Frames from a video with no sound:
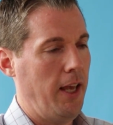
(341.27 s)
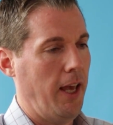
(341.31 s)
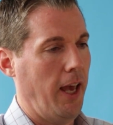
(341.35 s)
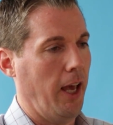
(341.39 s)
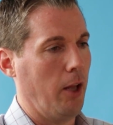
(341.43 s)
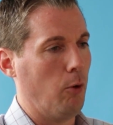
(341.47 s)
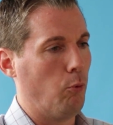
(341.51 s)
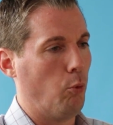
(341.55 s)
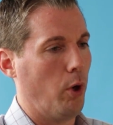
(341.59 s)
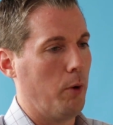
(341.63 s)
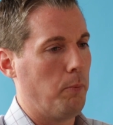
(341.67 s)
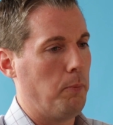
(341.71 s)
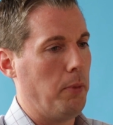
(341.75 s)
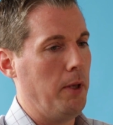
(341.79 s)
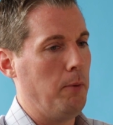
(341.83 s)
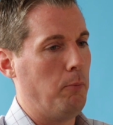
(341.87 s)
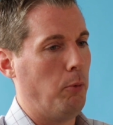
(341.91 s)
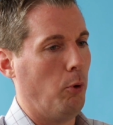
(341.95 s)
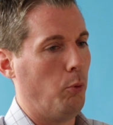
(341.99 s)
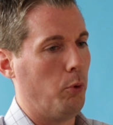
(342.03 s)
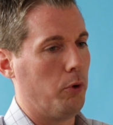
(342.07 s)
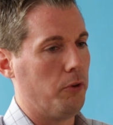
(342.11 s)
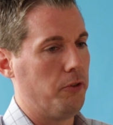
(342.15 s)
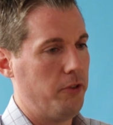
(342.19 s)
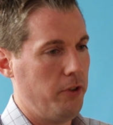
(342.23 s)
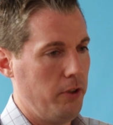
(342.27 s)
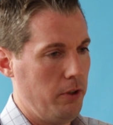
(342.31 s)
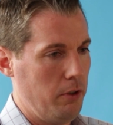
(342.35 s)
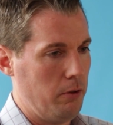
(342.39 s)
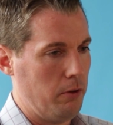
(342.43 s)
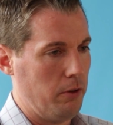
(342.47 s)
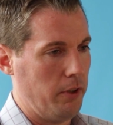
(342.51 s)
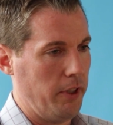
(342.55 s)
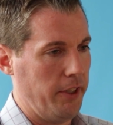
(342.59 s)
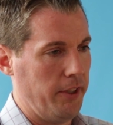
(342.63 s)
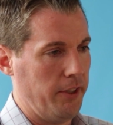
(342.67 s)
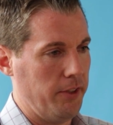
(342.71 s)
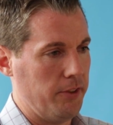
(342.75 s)
And what people will
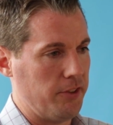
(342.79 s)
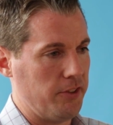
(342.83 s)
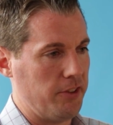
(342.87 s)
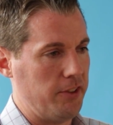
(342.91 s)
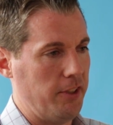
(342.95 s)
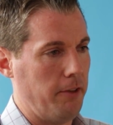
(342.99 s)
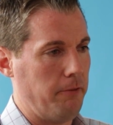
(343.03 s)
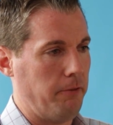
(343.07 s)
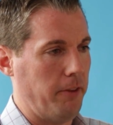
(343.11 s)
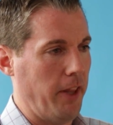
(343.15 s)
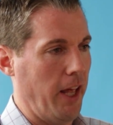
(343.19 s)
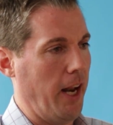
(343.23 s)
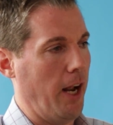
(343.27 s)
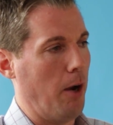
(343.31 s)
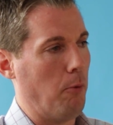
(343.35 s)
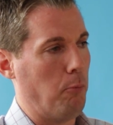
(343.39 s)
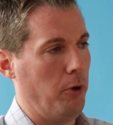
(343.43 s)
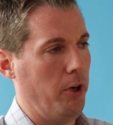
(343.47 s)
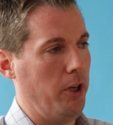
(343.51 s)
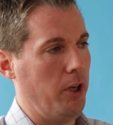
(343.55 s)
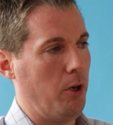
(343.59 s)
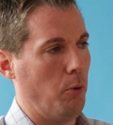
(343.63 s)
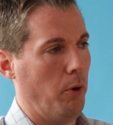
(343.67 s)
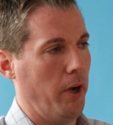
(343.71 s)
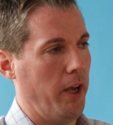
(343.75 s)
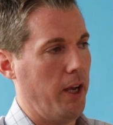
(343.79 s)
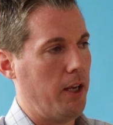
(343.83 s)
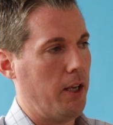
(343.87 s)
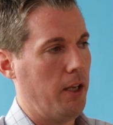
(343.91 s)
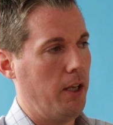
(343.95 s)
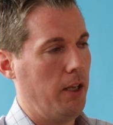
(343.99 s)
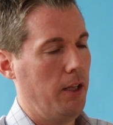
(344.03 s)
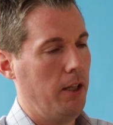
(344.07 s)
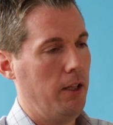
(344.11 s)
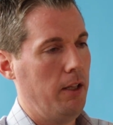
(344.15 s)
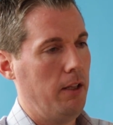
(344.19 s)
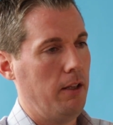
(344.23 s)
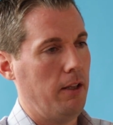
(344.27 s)
do is sniff that out pretty
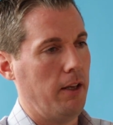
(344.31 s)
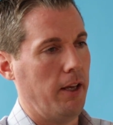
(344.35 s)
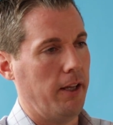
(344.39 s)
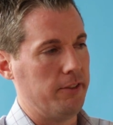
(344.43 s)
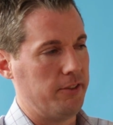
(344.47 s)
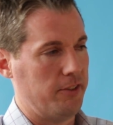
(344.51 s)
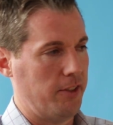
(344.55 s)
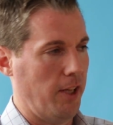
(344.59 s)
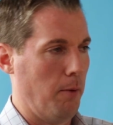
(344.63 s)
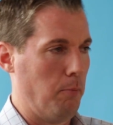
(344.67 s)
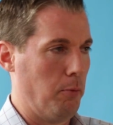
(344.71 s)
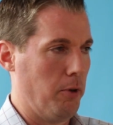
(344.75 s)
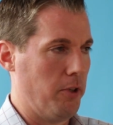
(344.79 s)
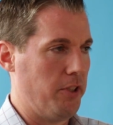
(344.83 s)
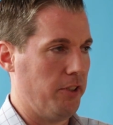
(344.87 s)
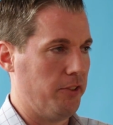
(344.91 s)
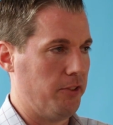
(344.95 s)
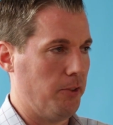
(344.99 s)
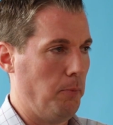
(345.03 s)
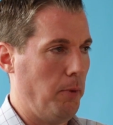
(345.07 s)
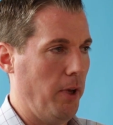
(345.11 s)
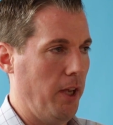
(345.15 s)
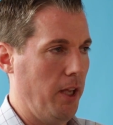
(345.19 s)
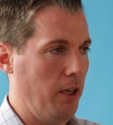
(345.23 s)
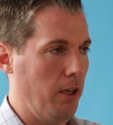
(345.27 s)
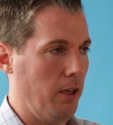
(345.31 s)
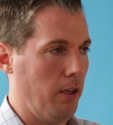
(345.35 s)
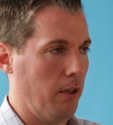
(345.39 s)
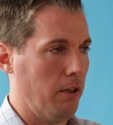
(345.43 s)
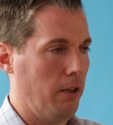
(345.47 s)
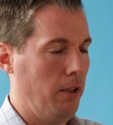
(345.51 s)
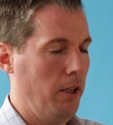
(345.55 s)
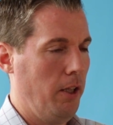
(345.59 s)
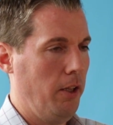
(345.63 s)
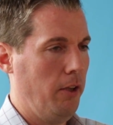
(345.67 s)
quick and stop participating.